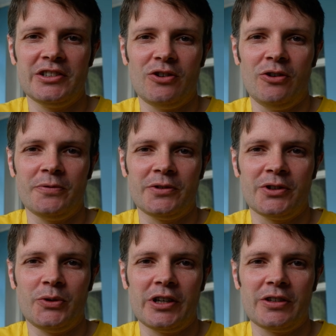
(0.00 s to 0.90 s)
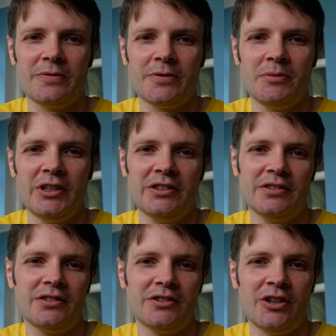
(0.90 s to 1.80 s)
it's often quicker for me
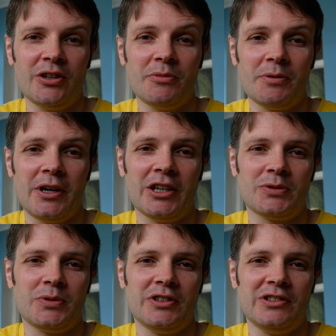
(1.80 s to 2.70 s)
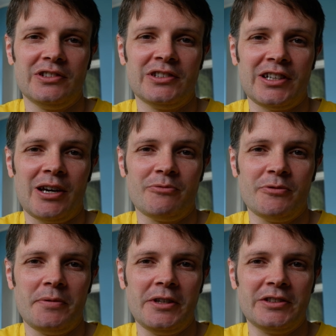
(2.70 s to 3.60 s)
to type my password and stab
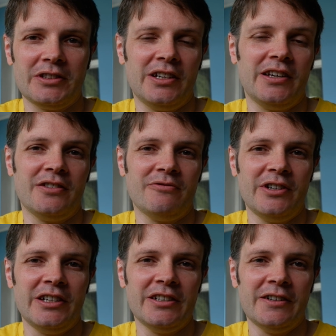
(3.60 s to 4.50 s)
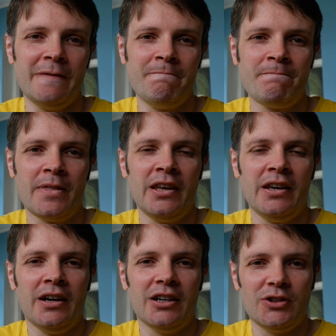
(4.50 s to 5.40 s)
repeatedly at the reader.
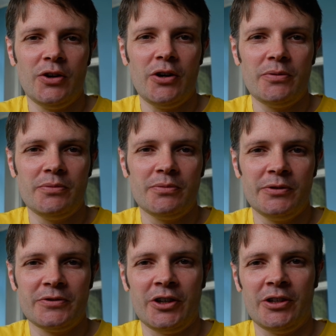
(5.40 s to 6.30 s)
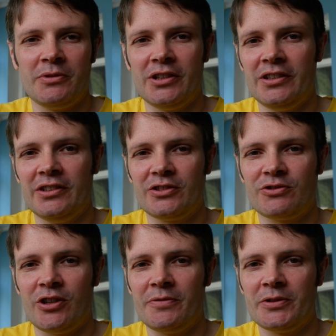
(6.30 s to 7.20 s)
I do hope with time that Linux
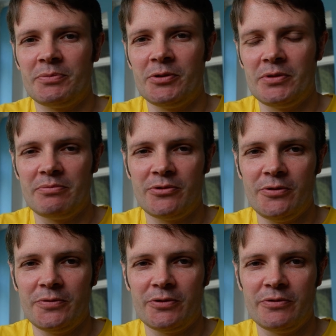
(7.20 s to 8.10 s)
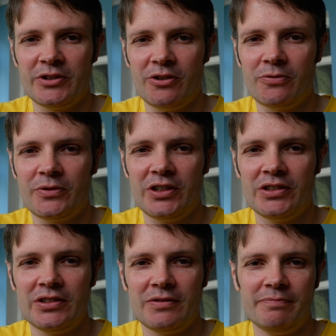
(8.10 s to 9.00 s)
drivers might be improved to resolve
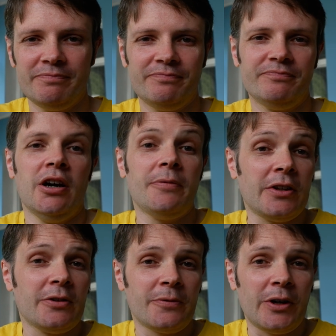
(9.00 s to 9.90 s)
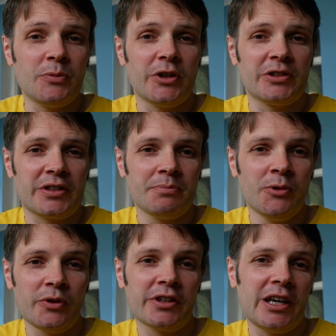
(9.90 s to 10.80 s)
this. I found that Framework is
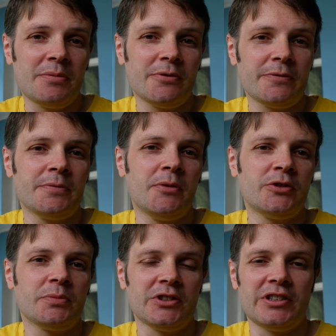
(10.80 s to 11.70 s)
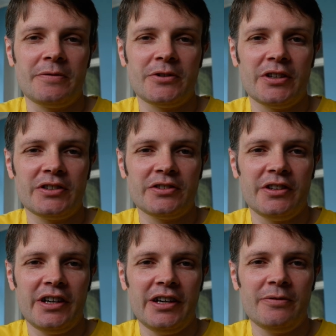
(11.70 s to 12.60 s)
more than capable for most of my dev tasks that
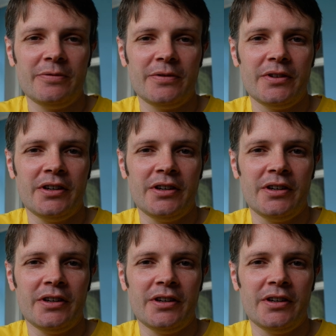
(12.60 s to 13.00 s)
I have.